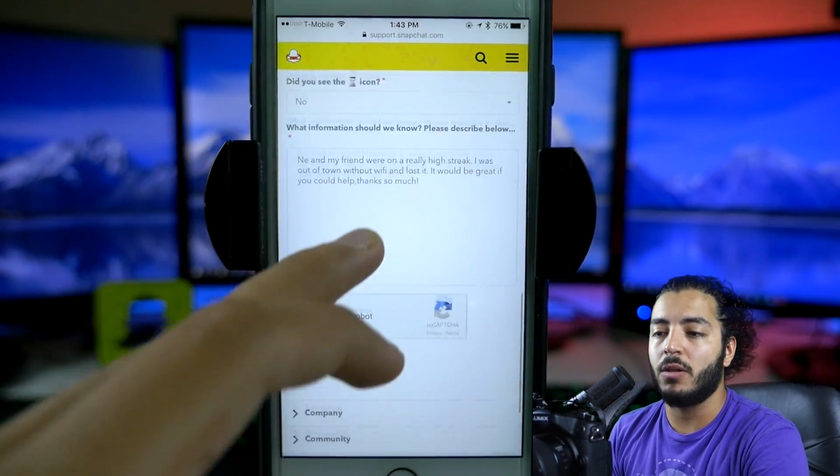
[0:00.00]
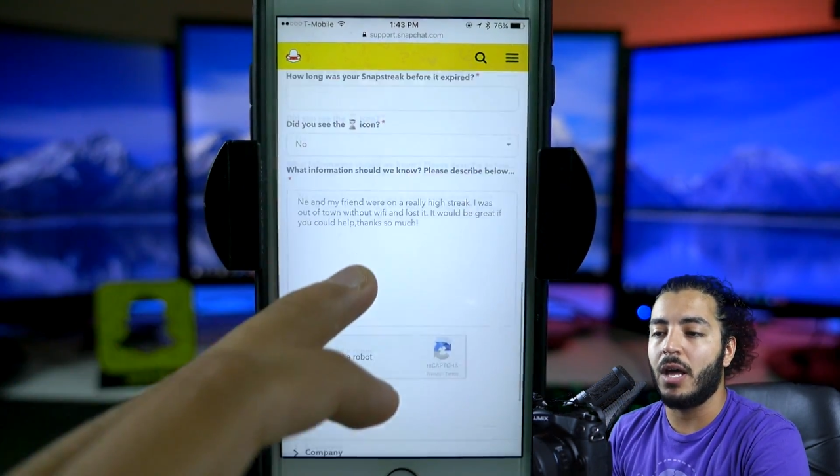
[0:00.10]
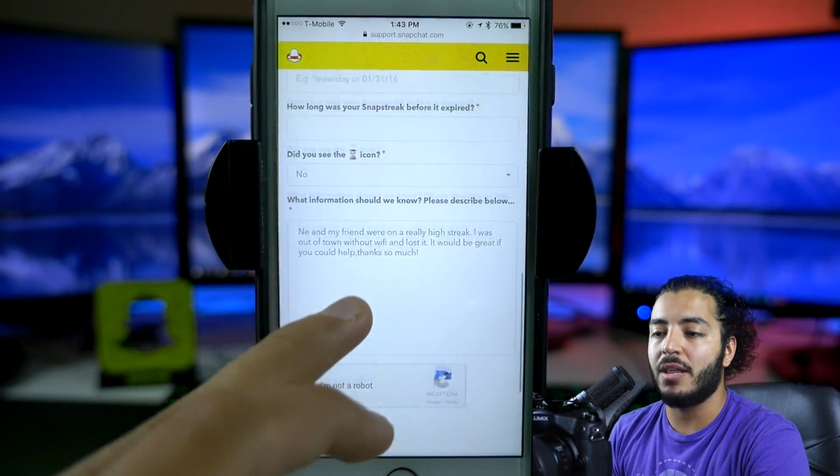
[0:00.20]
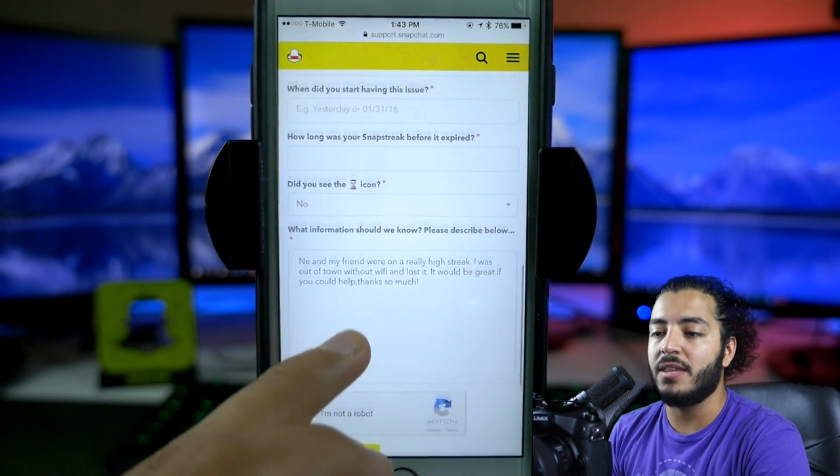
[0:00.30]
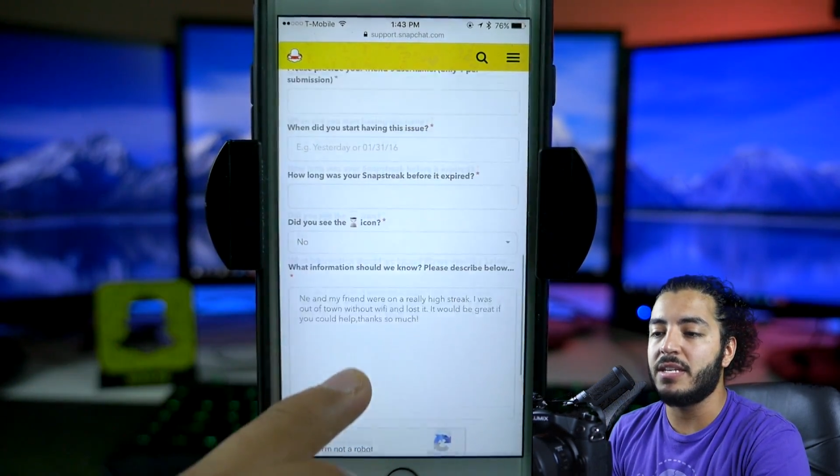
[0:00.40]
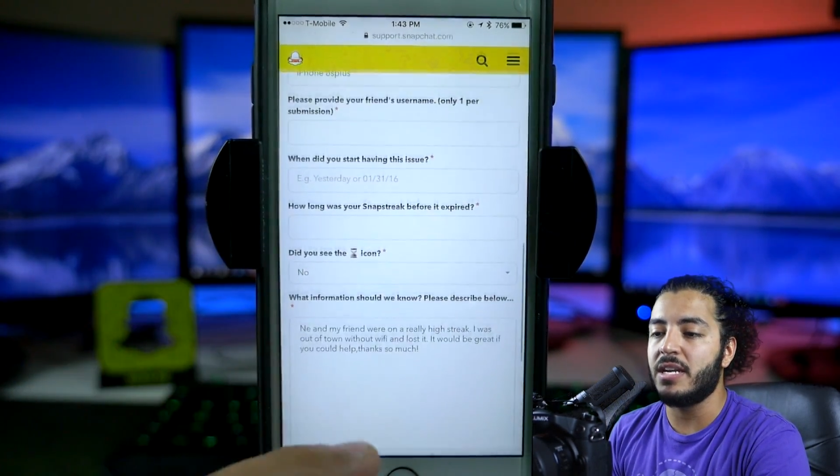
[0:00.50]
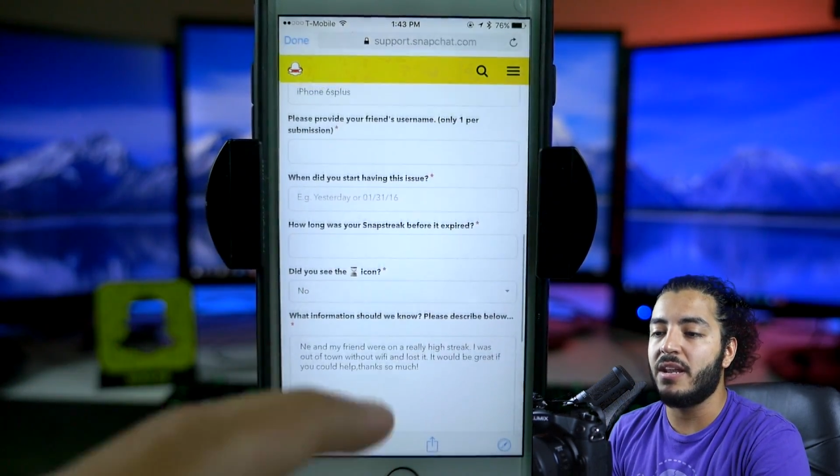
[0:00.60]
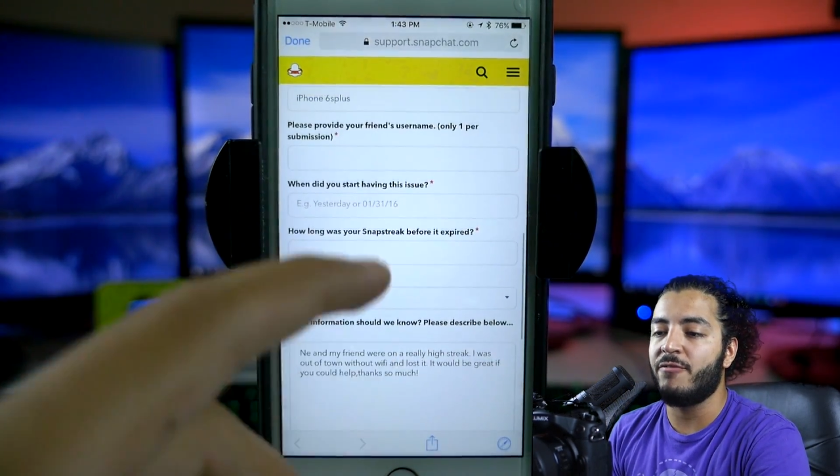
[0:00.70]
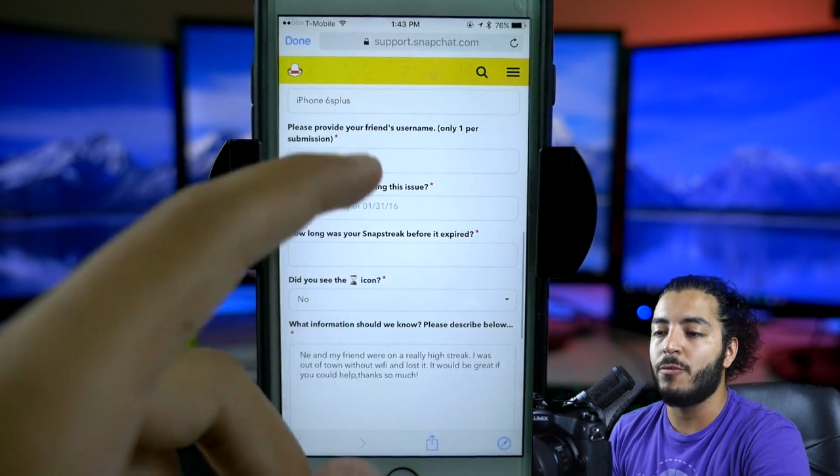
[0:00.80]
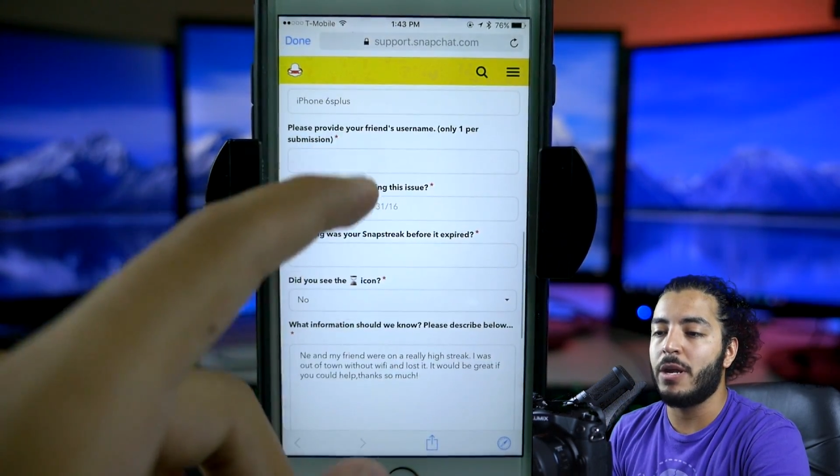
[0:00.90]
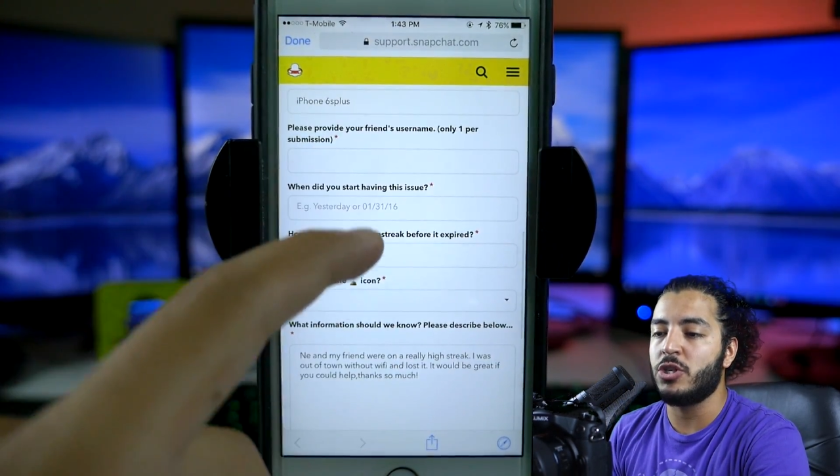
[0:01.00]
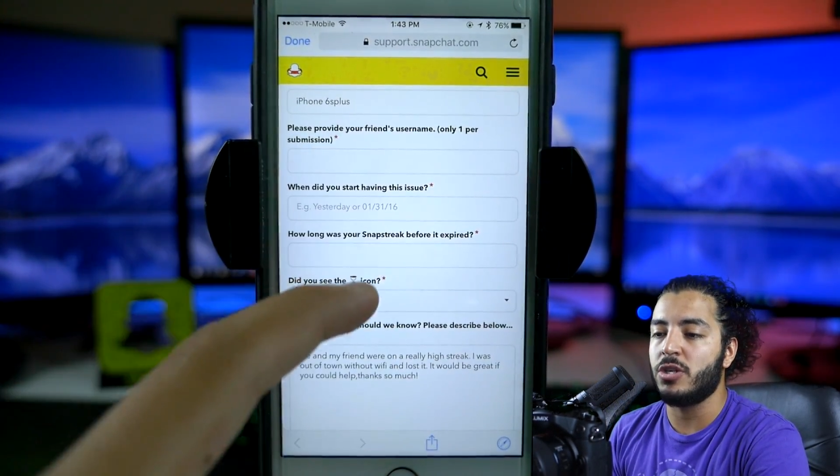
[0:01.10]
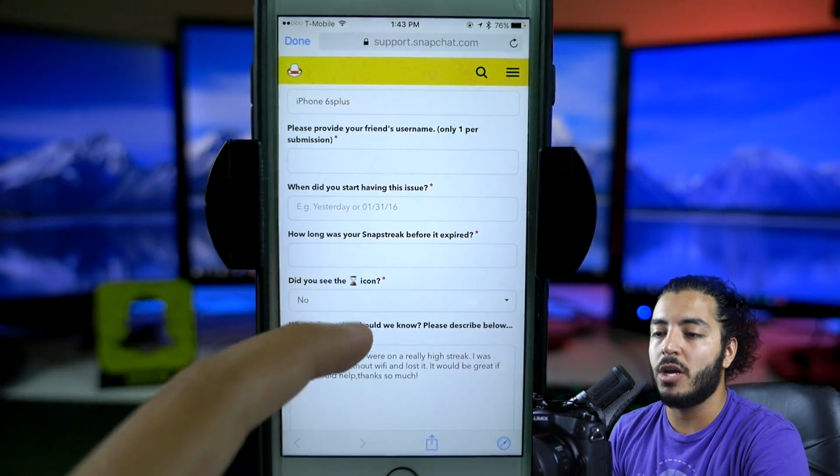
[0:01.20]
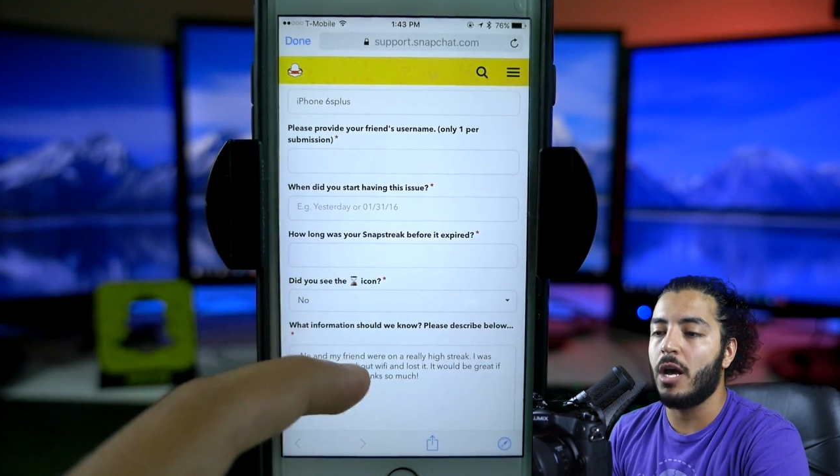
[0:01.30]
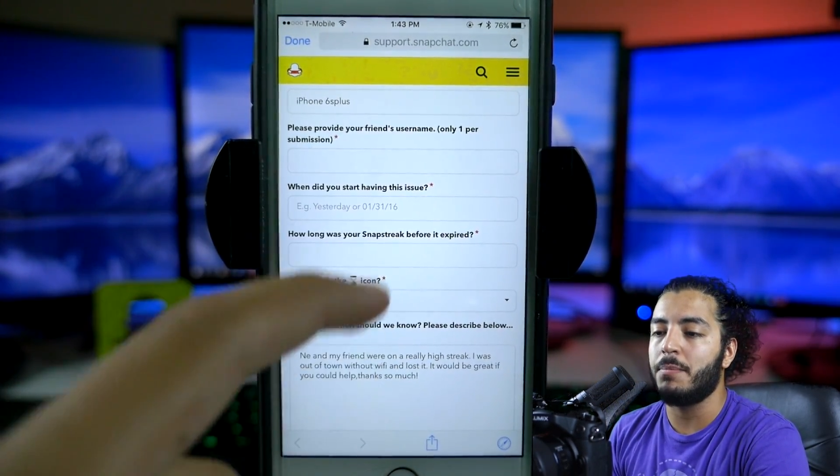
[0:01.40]
lot of the needed
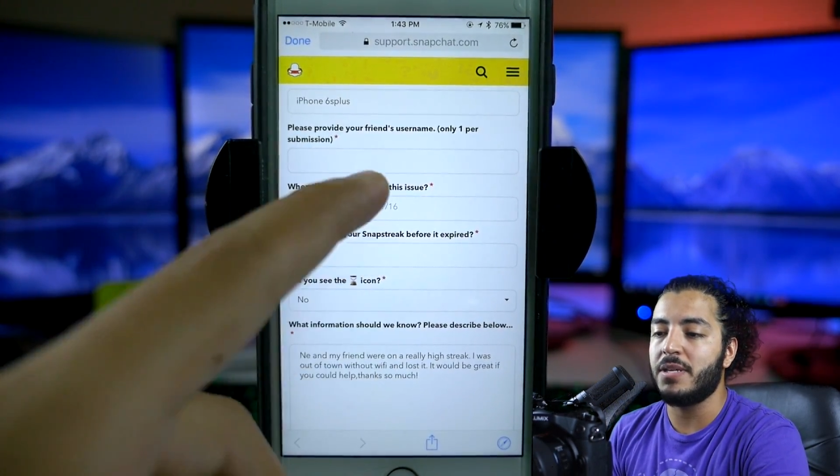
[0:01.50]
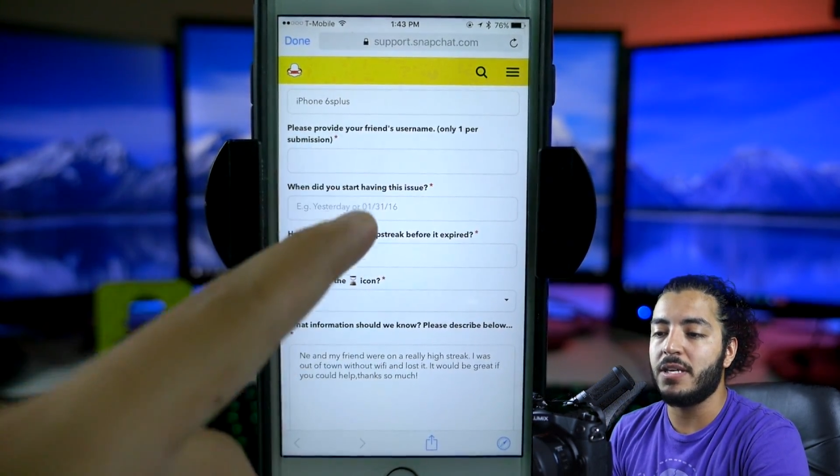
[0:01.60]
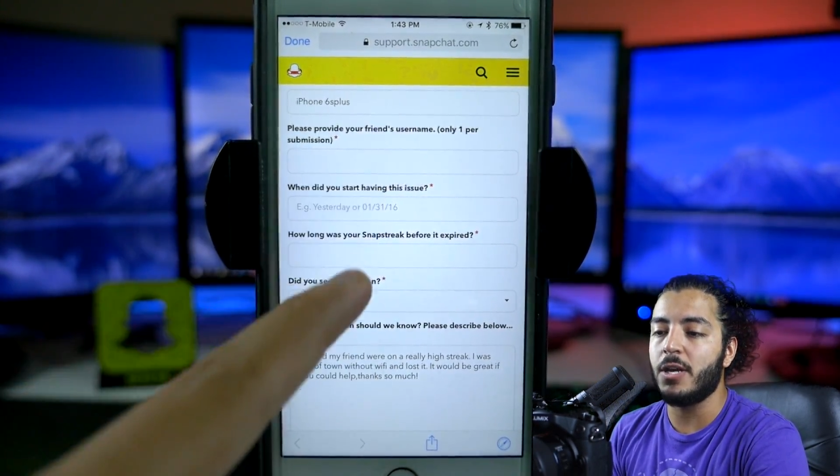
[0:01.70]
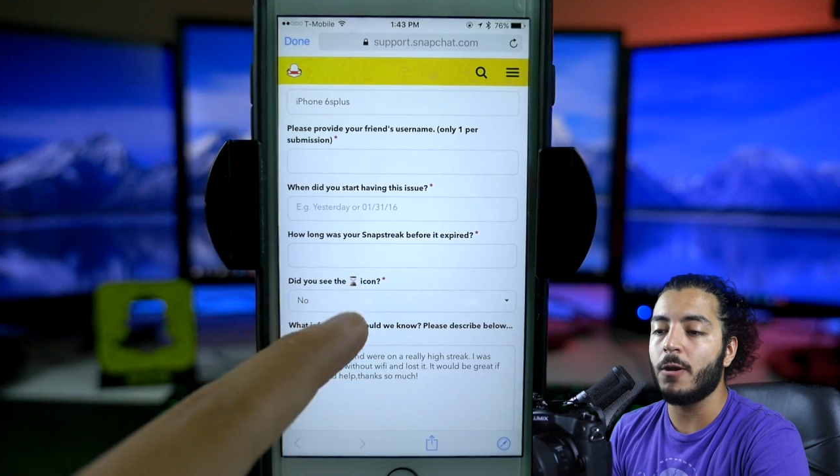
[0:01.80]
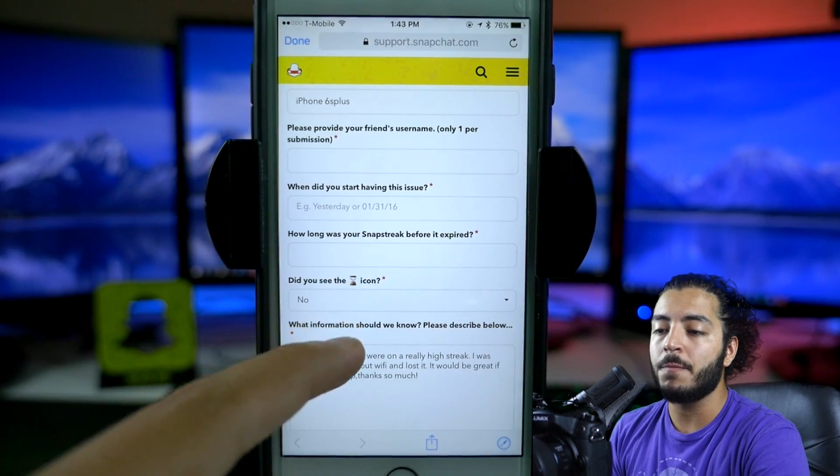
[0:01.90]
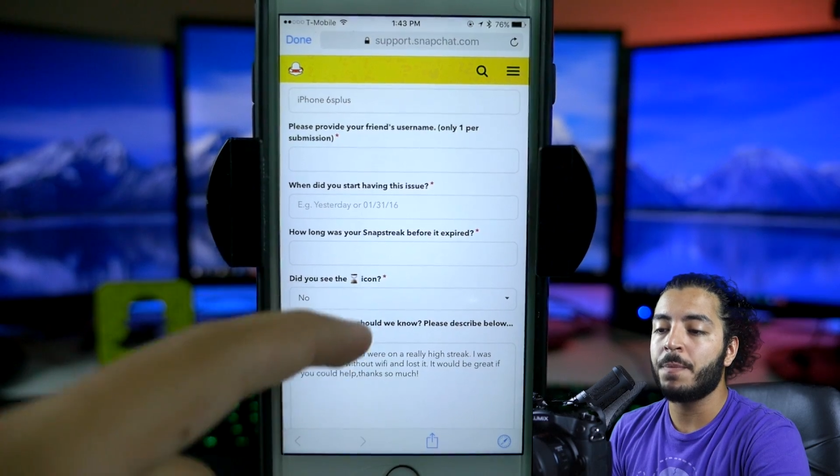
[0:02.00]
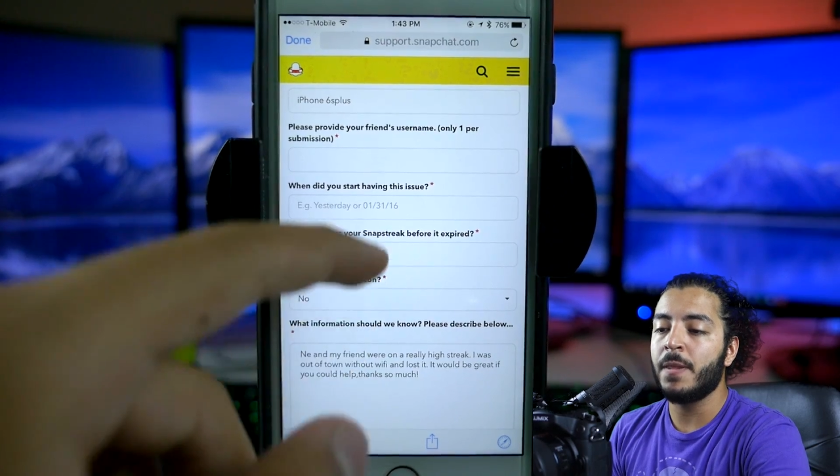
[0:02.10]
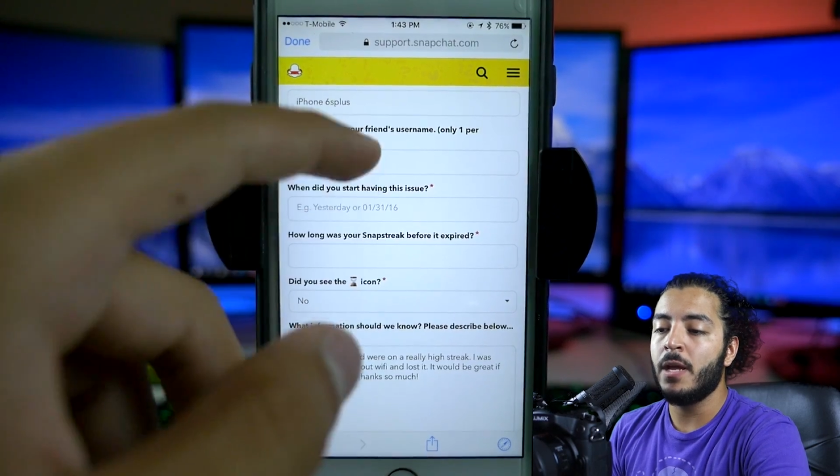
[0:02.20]
information up here.